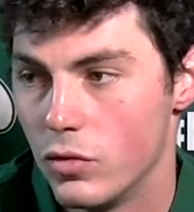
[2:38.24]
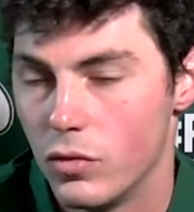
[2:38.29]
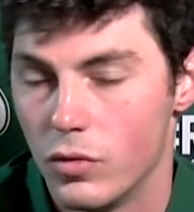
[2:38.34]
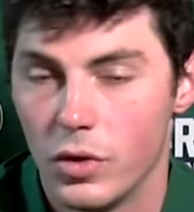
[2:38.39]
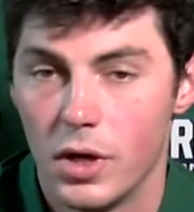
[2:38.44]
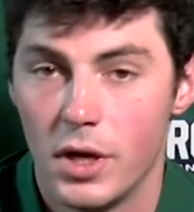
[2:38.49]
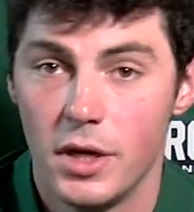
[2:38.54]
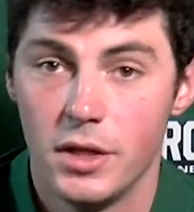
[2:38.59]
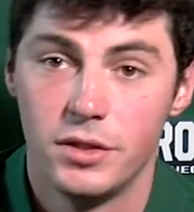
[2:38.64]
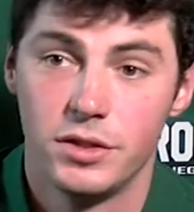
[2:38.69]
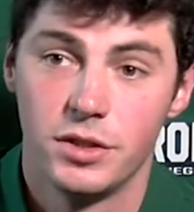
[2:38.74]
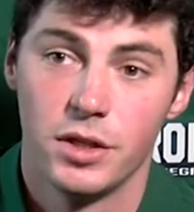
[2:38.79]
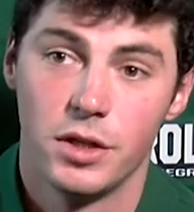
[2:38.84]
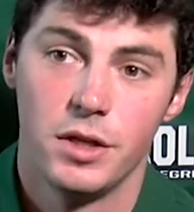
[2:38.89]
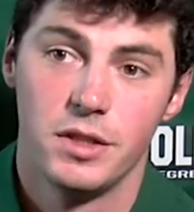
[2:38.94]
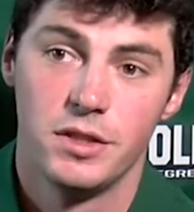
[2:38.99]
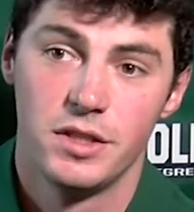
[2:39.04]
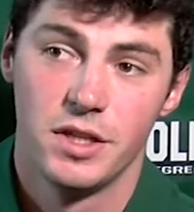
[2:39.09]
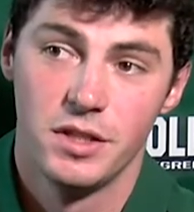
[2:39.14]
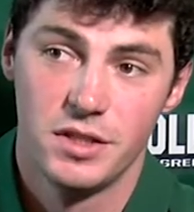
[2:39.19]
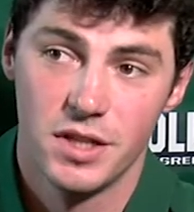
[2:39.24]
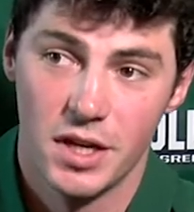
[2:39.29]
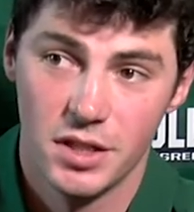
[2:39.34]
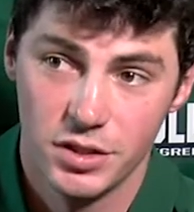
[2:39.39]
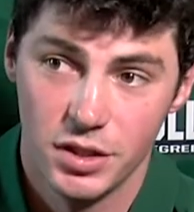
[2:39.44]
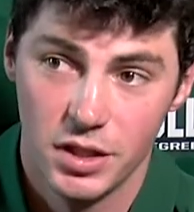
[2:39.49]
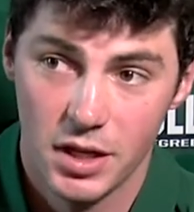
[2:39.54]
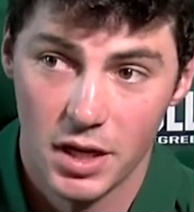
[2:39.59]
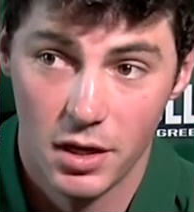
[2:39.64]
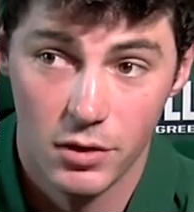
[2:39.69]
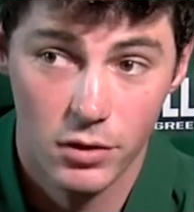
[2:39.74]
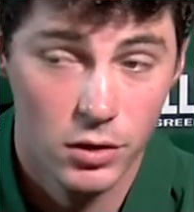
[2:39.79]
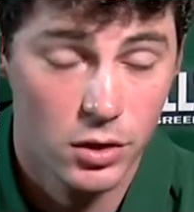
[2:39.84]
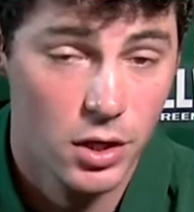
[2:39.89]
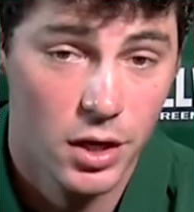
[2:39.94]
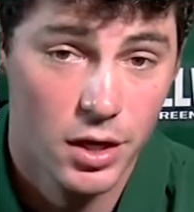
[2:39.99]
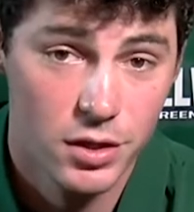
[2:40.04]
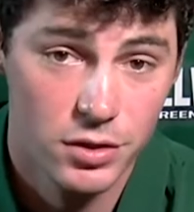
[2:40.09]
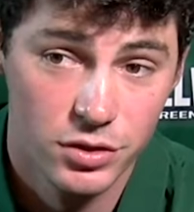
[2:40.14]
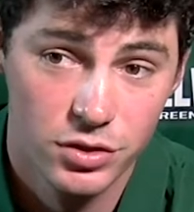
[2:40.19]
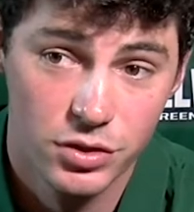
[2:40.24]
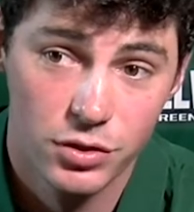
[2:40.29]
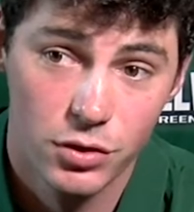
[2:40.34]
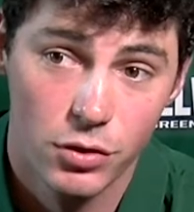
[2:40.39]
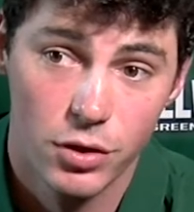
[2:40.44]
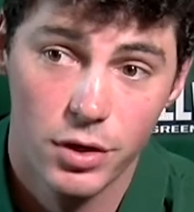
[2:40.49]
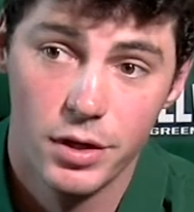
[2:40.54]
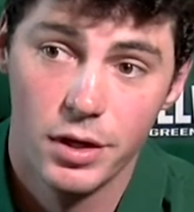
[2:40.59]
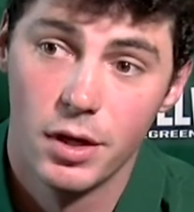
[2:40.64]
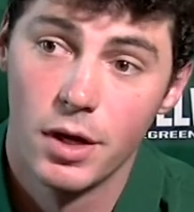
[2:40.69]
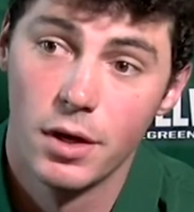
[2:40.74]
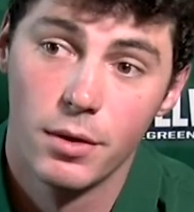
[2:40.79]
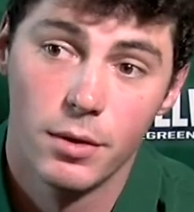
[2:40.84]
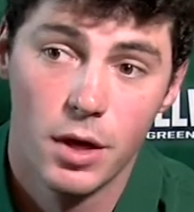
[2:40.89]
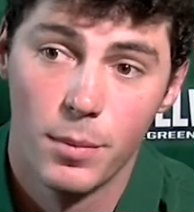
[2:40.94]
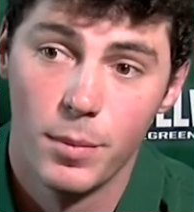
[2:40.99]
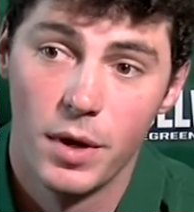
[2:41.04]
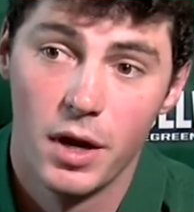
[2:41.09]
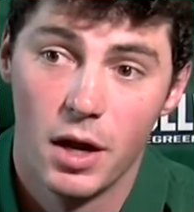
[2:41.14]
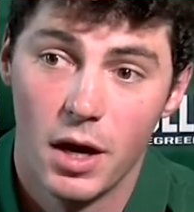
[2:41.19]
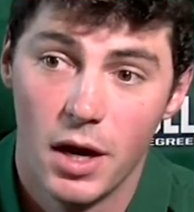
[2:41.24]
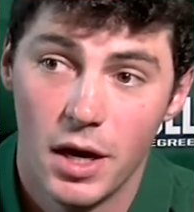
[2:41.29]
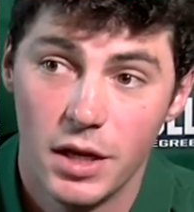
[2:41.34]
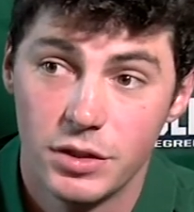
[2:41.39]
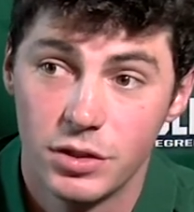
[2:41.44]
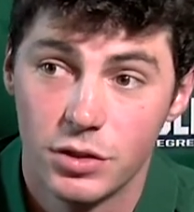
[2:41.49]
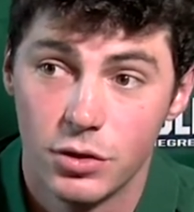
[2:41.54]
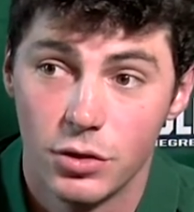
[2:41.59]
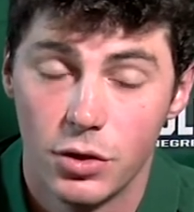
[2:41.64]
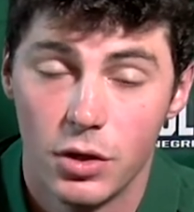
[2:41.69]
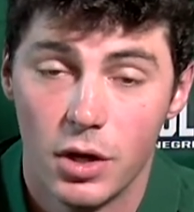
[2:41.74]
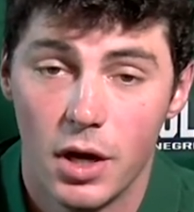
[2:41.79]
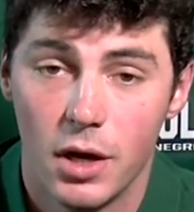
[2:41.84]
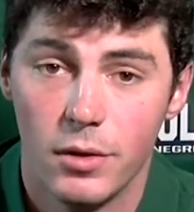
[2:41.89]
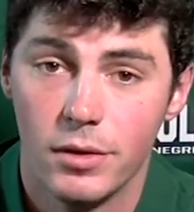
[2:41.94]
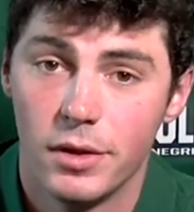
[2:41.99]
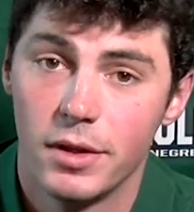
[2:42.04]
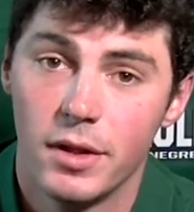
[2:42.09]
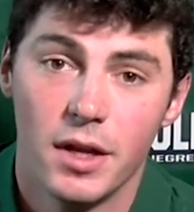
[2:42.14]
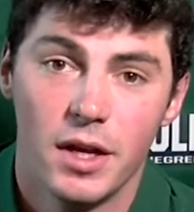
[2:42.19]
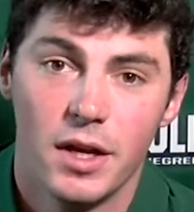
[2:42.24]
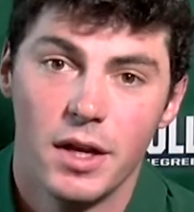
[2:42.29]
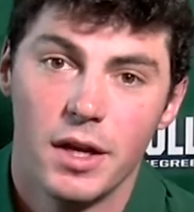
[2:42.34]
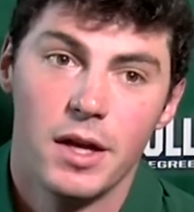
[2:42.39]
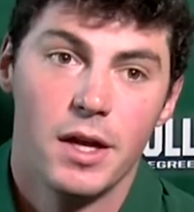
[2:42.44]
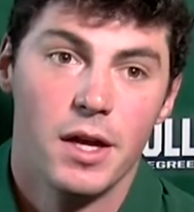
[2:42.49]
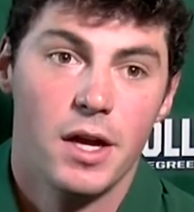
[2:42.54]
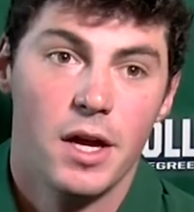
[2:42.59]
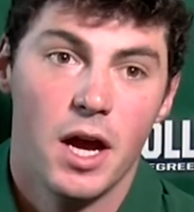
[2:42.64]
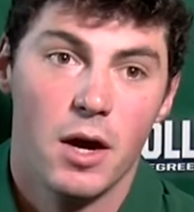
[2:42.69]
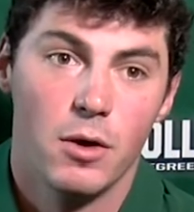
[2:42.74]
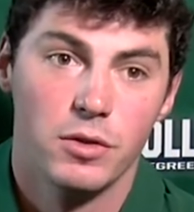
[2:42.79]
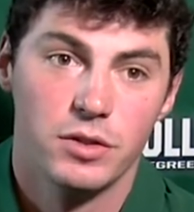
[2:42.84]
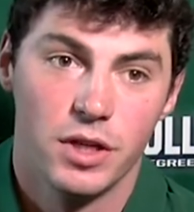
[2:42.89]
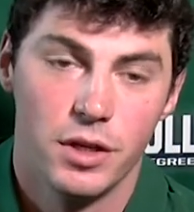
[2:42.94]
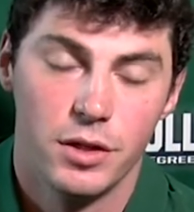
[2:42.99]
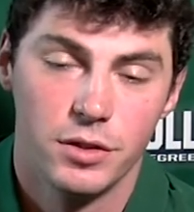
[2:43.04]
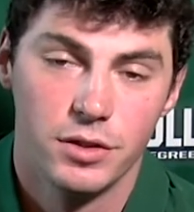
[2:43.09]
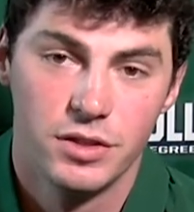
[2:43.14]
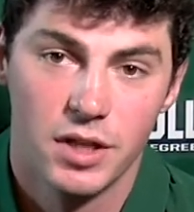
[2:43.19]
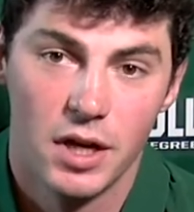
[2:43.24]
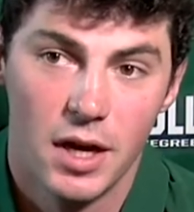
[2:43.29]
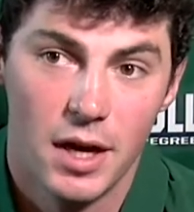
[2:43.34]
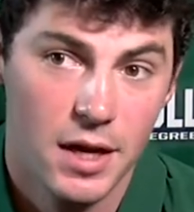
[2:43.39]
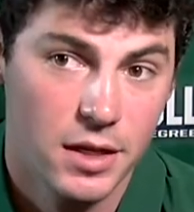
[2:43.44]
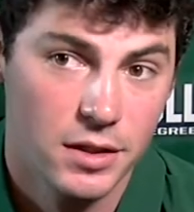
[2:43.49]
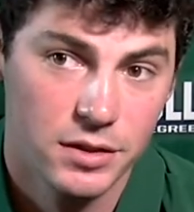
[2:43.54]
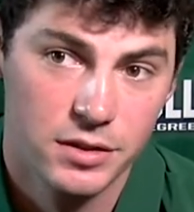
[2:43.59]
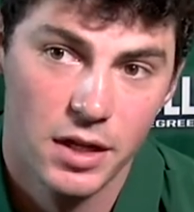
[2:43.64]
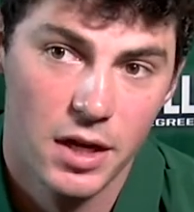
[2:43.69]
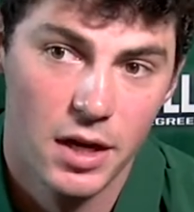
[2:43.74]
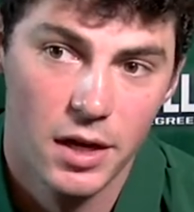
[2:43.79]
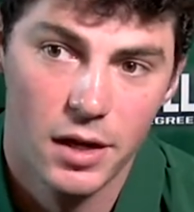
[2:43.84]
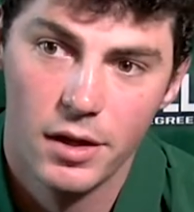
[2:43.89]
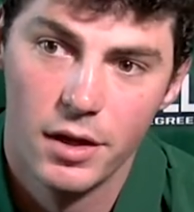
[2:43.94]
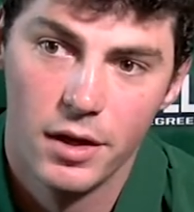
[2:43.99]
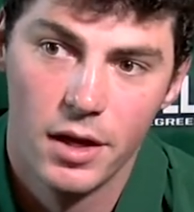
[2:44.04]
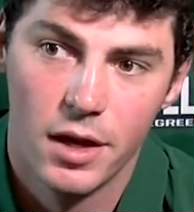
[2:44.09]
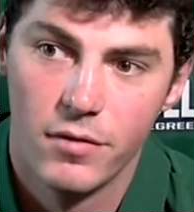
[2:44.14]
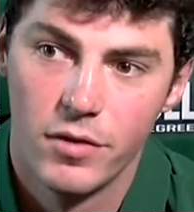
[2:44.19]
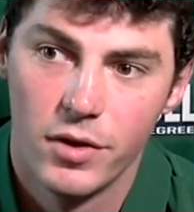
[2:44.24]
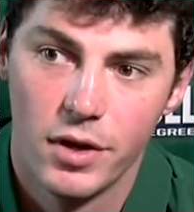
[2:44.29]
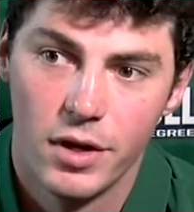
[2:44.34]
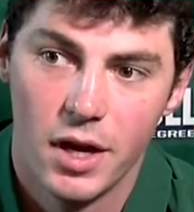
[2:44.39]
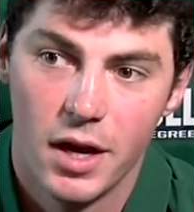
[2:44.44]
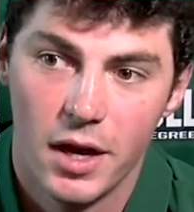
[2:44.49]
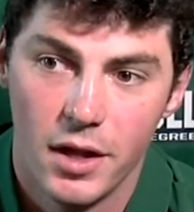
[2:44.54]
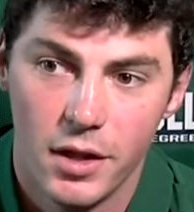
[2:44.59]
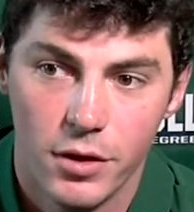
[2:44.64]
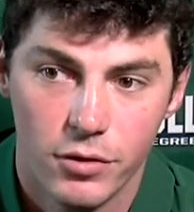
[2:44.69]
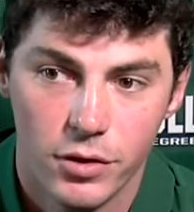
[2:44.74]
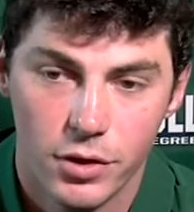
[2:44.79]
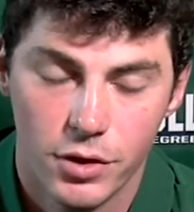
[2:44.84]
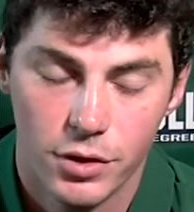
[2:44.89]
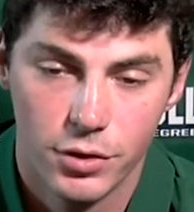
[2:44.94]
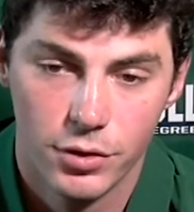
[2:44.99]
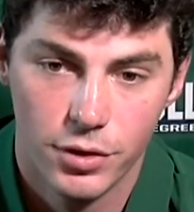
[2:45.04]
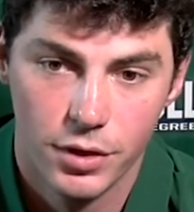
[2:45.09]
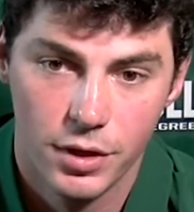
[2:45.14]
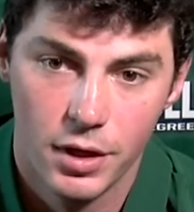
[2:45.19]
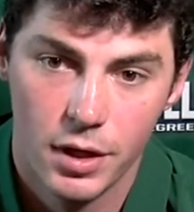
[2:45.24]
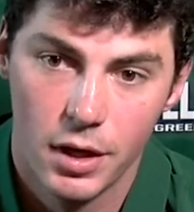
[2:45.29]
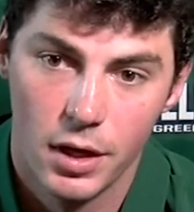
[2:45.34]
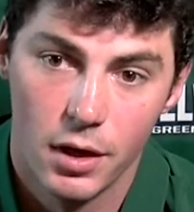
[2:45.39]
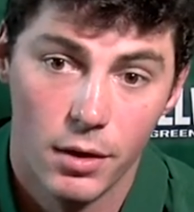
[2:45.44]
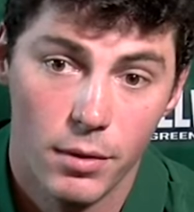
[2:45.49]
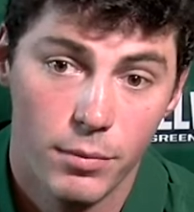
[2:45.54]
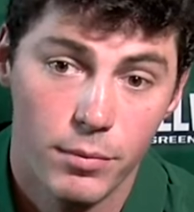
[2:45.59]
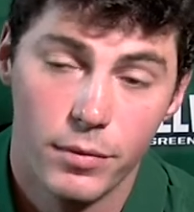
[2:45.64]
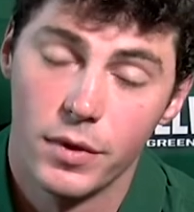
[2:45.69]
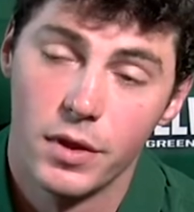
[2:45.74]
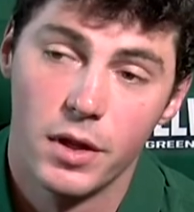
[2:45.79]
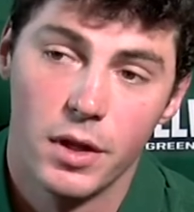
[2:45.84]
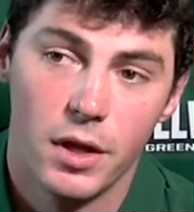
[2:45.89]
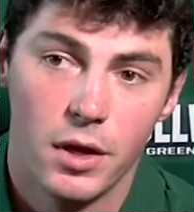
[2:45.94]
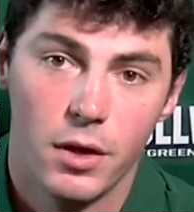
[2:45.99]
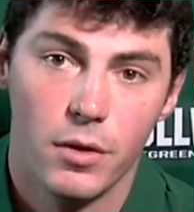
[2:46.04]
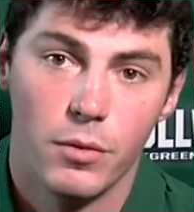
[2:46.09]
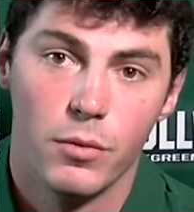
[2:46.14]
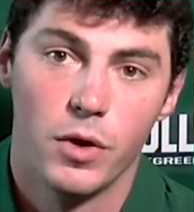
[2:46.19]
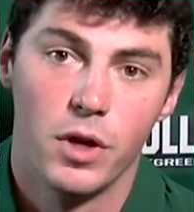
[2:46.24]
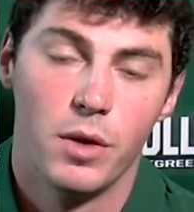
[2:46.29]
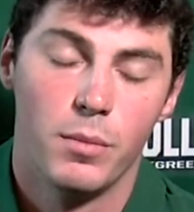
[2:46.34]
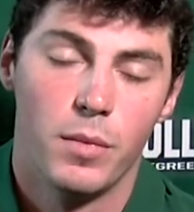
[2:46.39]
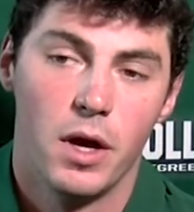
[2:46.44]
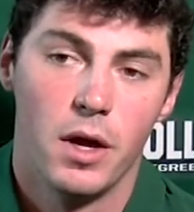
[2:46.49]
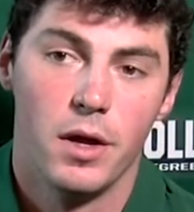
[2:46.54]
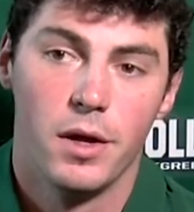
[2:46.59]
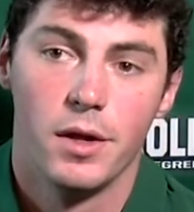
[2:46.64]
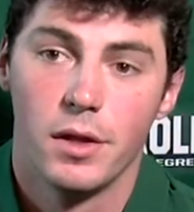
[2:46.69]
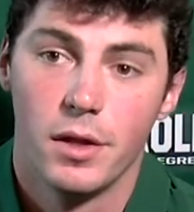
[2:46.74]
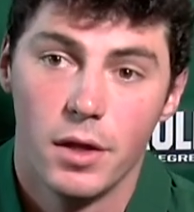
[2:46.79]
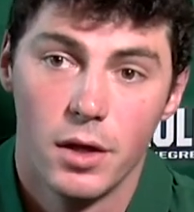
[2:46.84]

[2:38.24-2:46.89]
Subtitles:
Right, so it's actually kind of a crazy story. Coming out of high school, I was undersized, not very highly recruited, and one of my